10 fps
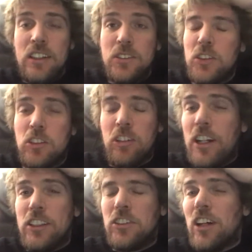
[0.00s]
So she was
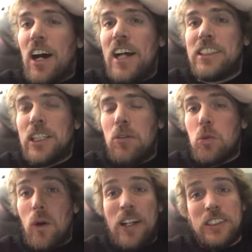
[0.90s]
running dry. I
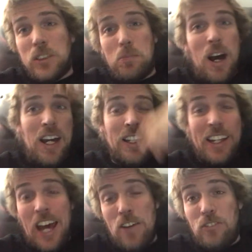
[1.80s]
stopped twice in this pile
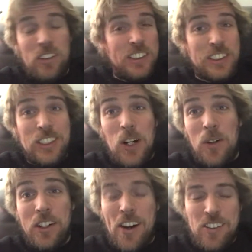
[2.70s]
of cab full of
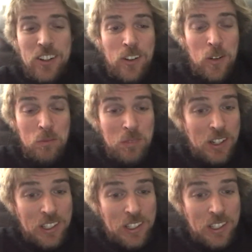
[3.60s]
snow and got her home.